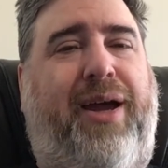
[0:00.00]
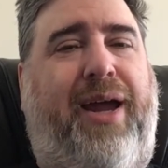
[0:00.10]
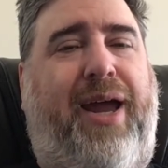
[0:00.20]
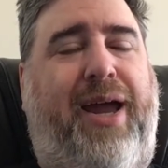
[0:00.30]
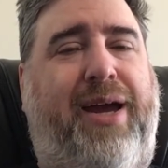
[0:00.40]

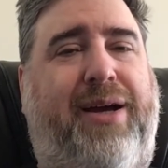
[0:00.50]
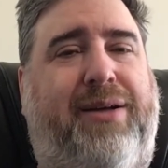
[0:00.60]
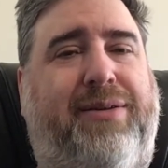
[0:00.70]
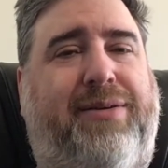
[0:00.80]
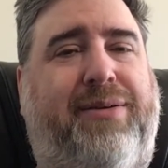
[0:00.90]

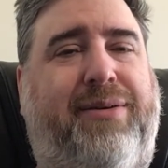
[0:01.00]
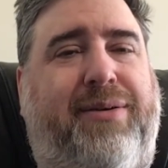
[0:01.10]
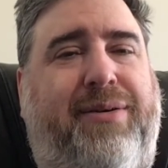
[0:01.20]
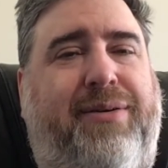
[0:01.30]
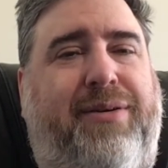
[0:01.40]
and
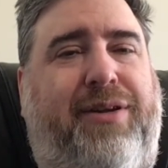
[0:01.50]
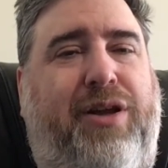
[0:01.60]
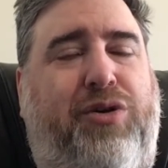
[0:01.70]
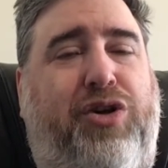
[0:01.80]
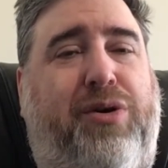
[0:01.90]

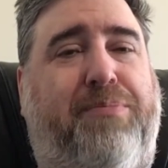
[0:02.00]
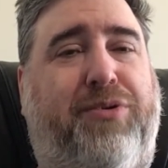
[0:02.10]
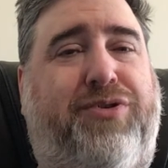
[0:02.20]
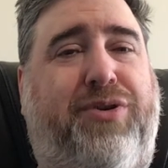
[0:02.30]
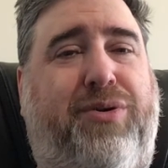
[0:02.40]
you can
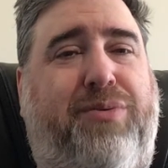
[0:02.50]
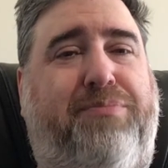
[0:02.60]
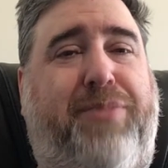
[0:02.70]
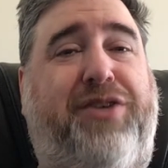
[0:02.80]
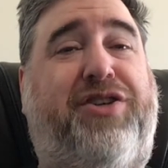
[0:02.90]
pursue,
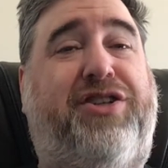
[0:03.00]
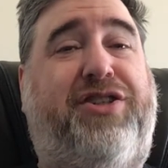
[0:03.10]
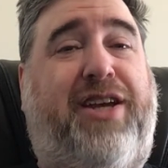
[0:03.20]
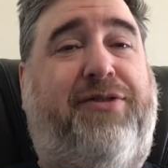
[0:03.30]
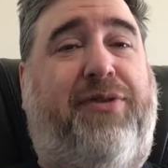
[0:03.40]
be
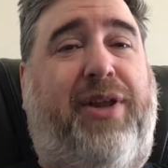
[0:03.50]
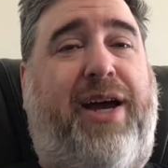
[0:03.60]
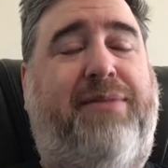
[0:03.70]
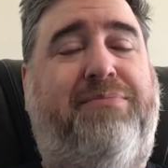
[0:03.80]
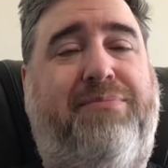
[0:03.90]
successful
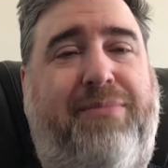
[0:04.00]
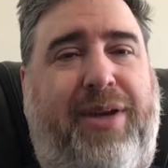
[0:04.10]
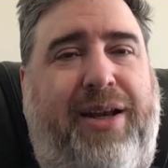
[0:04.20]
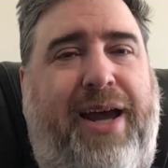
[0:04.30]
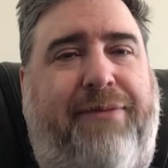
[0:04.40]
at,
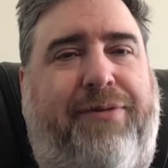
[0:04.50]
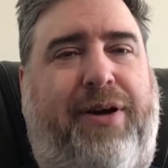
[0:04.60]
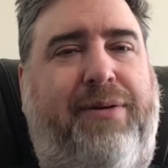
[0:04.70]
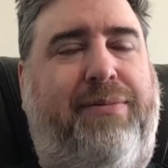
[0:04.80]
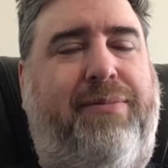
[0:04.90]
have
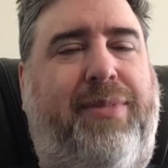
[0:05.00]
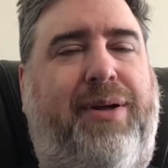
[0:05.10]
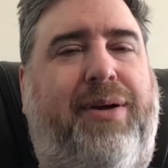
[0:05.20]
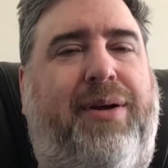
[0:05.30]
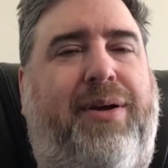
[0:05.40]
fun.
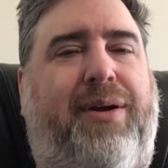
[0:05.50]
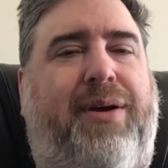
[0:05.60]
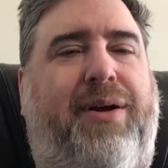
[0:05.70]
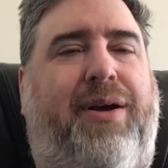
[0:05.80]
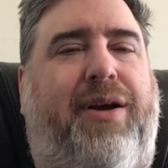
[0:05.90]

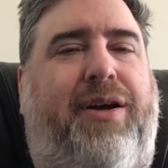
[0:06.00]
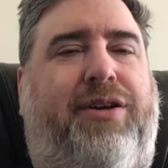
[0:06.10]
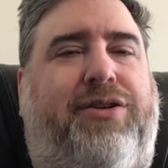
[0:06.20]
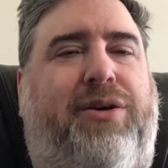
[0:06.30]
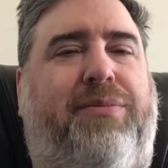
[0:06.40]

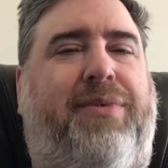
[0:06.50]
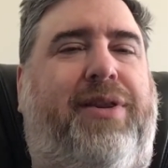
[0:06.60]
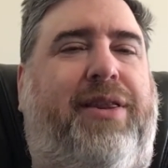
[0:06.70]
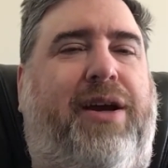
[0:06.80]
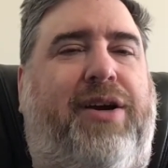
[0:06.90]
So
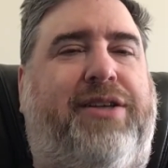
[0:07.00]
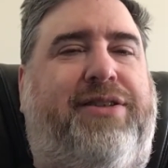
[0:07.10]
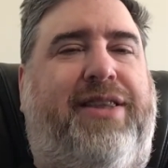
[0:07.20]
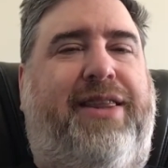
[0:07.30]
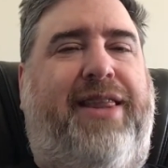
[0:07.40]
there is
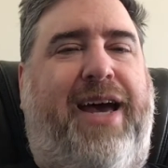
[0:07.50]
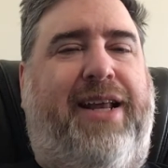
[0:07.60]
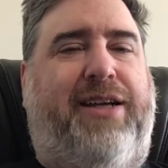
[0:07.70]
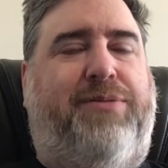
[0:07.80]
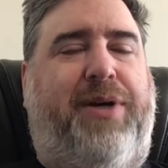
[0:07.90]
that
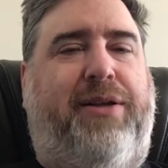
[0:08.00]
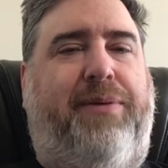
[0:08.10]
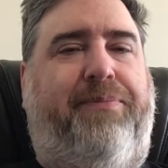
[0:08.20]
aspect.